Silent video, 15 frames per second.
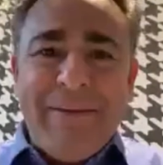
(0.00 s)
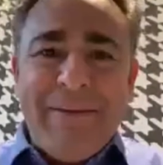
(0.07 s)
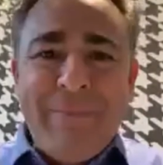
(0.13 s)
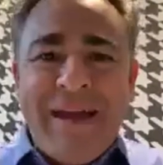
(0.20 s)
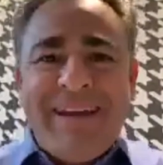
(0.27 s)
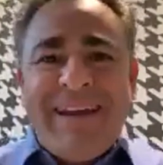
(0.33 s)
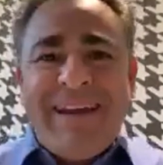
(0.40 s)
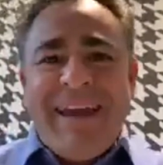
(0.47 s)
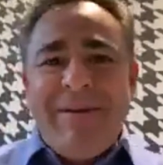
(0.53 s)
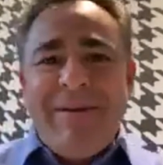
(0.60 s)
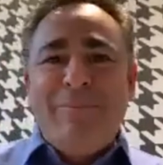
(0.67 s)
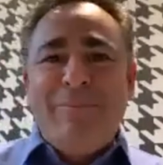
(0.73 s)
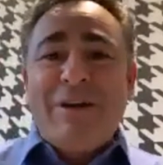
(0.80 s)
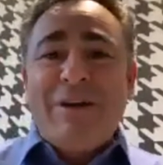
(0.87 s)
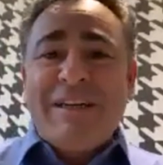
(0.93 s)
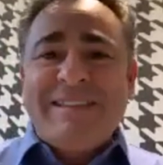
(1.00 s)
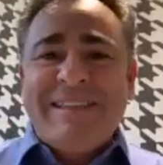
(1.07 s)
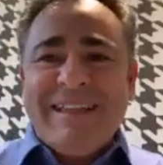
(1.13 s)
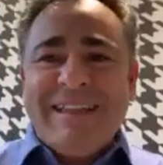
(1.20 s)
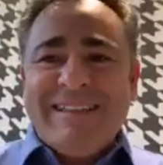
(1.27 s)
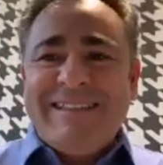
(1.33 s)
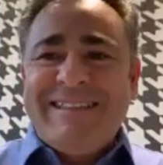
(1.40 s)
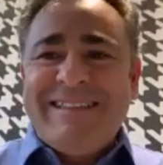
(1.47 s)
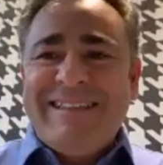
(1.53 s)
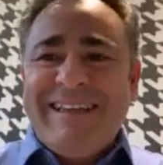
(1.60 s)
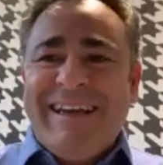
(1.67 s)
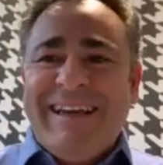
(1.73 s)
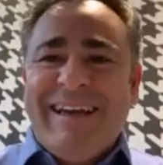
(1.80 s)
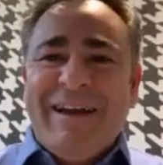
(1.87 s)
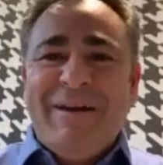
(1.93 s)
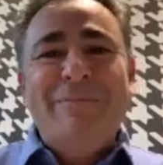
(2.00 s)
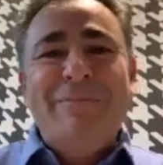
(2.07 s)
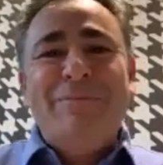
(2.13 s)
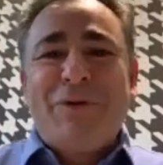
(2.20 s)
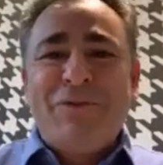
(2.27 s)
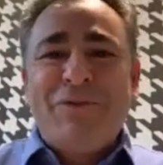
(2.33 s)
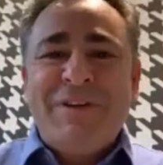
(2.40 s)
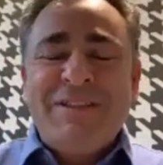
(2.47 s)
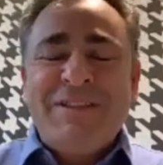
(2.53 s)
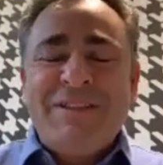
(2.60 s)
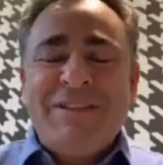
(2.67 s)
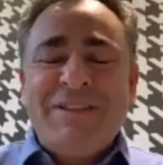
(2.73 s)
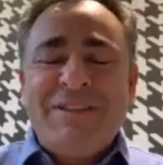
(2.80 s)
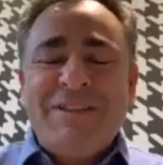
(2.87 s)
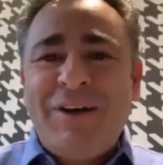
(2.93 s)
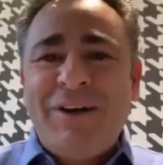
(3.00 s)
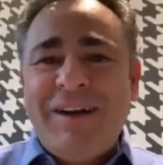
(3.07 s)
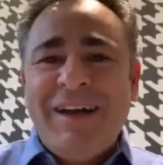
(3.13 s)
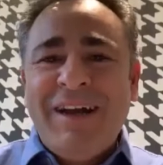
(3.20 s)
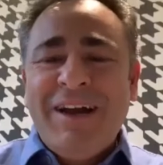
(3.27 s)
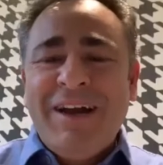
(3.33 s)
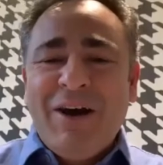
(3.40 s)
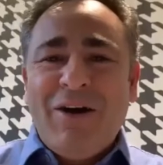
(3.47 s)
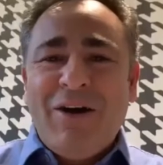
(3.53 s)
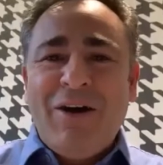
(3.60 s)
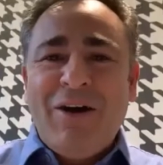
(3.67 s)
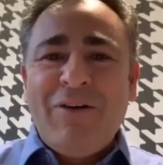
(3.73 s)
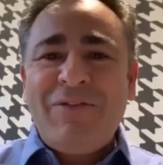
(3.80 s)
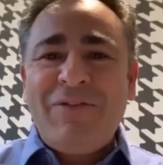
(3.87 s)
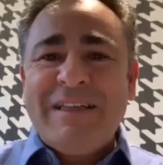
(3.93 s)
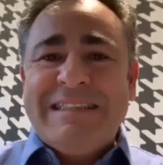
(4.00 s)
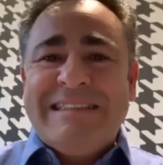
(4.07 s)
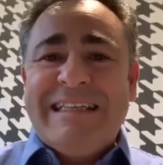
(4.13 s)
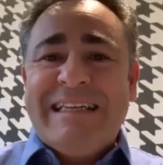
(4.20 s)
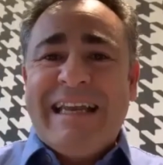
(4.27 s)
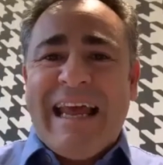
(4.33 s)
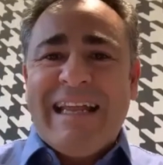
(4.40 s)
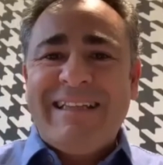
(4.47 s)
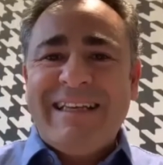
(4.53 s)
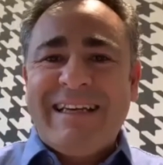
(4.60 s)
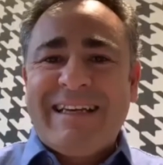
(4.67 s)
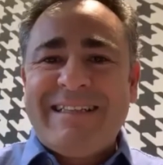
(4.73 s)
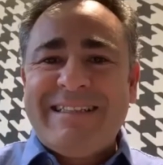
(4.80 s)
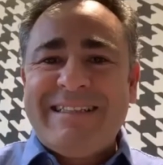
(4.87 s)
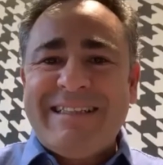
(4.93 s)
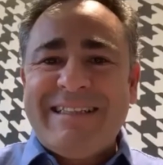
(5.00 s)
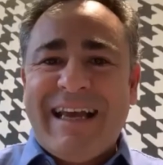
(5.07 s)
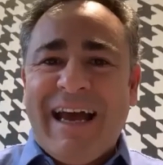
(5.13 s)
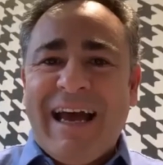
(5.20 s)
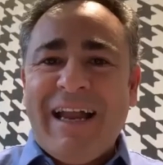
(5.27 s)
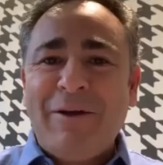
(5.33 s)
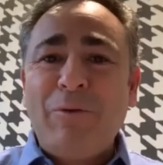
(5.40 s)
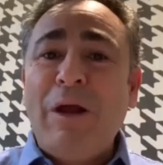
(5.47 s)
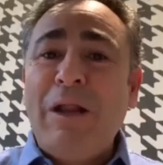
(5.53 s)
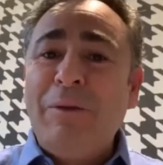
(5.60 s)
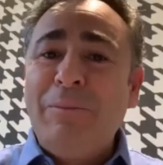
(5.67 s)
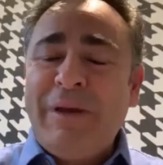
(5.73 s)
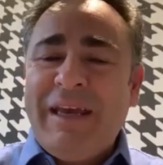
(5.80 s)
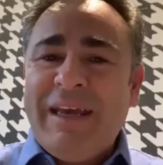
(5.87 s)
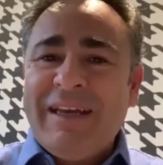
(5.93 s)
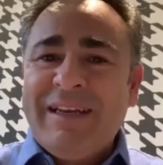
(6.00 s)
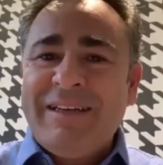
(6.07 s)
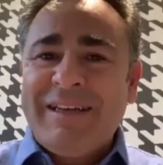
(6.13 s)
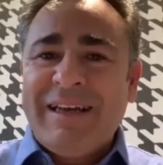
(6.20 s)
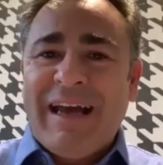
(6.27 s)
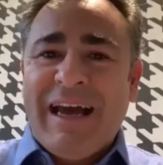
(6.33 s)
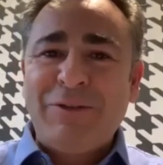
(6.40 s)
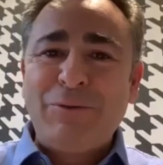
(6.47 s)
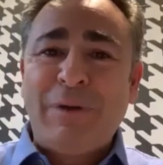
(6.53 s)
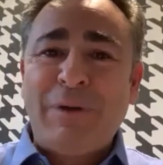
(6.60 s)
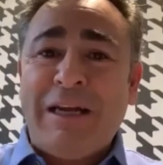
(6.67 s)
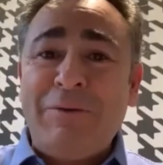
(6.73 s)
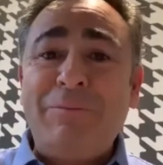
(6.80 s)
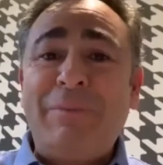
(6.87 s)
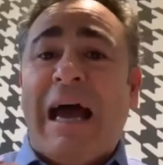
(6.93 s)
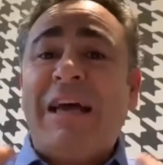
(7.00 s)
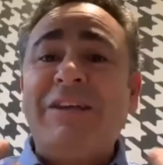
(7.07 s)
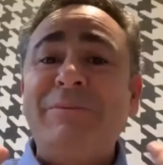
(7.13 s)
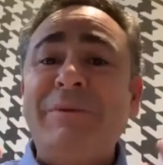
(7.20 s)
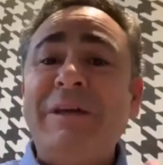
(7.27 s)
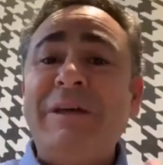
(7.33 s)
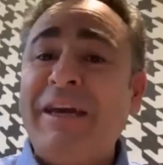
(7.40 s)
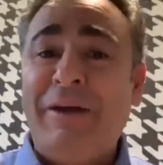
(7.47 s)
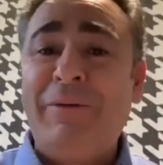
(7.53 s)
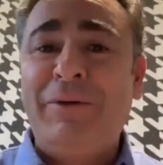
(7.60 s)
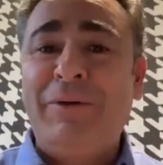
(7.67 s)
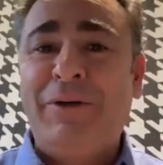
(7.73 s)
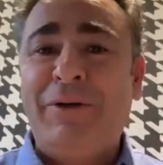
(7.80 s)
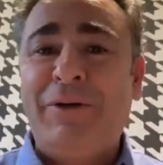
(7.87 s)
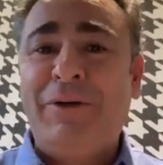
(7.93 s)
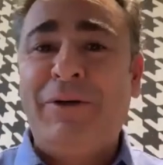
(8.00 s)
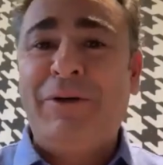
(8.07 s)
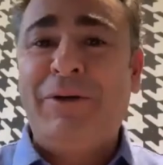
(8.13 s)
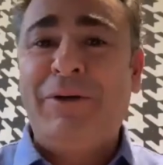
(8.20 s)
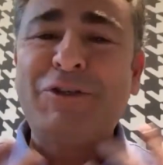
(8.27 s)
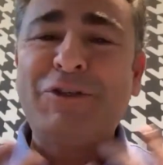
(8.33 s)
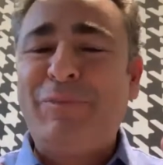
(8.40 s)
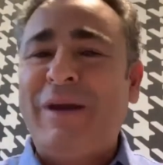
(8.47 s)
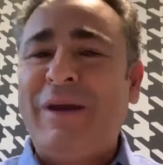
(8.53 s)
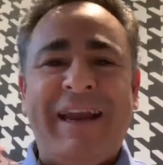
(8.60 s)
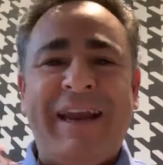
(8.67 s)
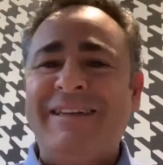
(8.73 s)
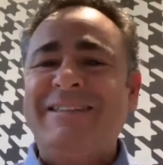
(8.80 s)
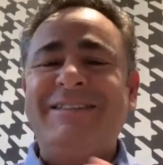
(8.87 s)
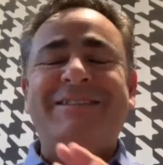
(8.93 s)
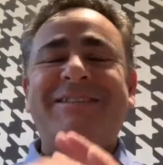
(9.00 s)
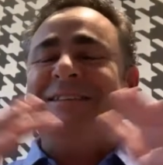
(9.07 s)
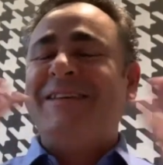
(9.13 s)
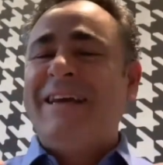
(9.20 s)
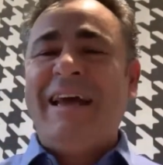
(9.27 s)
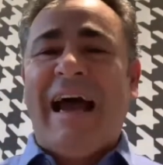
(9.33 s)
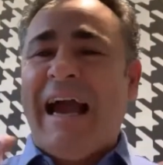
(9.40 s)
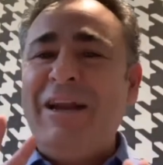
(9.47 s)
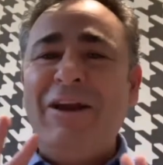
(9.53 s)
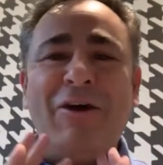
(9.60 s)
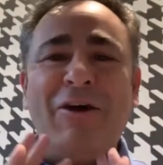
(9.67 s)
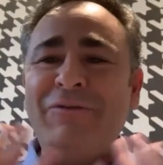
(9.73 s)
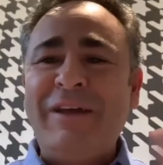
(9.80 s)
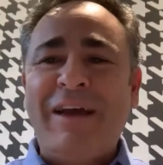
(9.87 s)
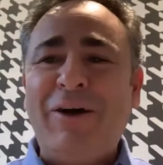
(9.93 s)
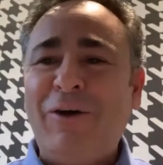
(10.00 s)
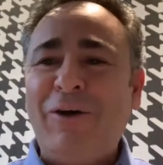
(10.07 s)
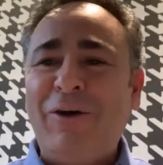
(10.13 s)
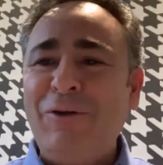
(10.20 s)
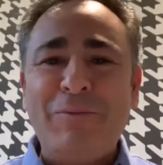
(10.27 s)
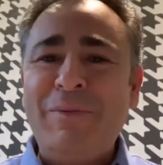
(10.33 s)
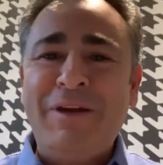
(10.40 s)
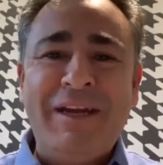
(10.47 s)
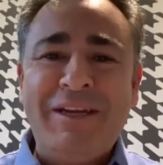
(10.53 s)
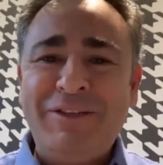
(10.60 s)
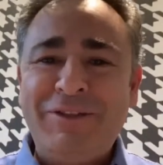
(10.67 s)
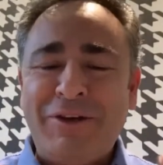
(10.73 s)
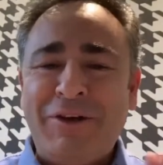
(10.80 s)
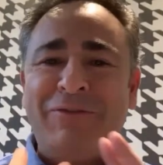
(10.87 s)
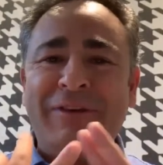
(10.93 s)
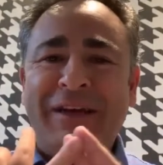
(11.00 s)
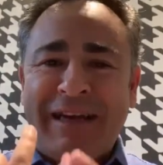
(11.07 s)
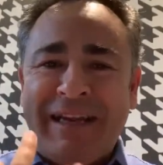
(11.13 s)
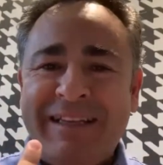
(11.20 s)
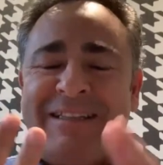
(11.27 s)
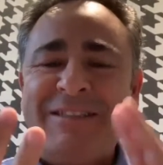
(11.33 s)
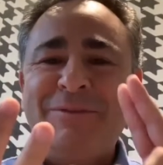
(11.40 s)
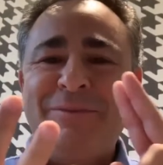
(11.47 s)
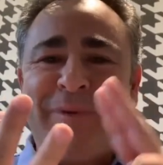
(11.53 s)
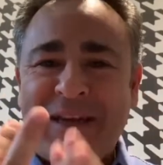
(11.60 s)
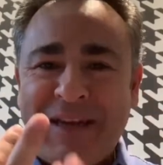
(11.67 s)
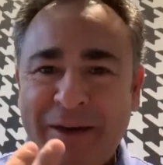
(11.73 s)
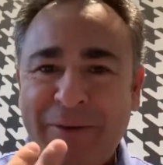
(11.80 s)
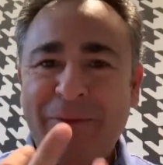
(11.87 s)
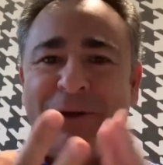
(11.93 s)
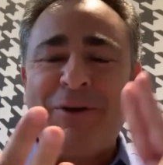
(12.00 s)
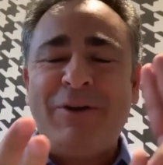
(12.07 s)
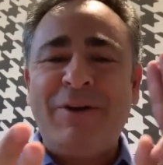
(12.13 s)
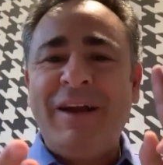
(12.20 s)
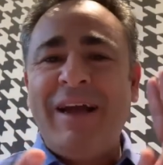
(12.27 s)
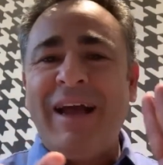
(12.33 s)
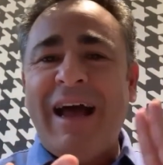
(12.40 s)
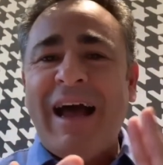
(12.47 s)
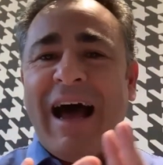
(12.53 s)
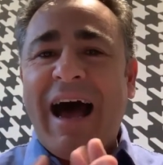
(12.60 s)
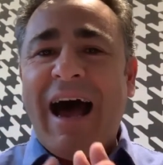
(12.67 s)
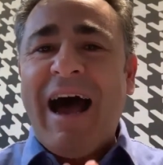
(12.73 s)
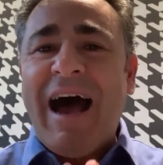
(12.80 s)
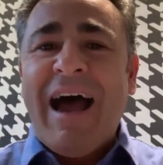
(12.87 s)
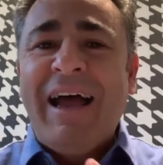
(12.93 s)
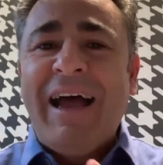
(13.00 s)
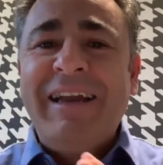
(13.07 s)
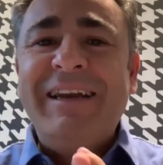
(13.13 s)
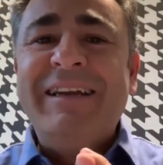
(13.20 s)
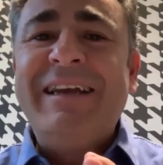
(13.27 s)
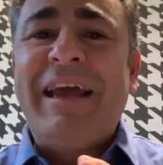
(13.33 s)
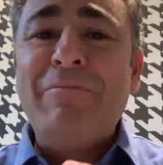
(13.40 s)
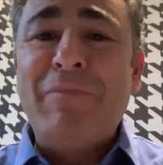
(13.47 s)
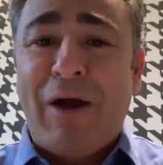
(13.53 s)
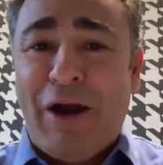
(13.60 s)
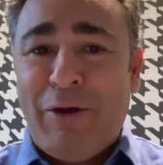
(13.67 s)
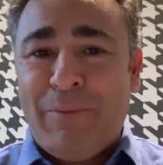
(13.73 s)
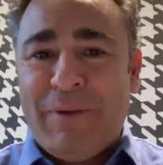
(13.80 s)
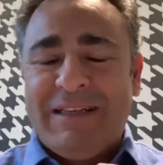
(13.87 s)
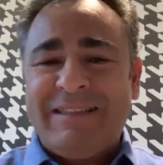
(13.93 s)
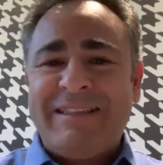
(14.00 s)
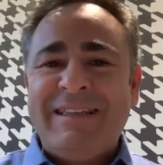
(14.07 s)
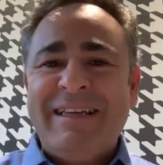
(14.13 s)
Meike Bartels, a professor of genetics and well-being, as well as behavior. You have to explain at least. I love the whole combination of genetics, behavior, and environment,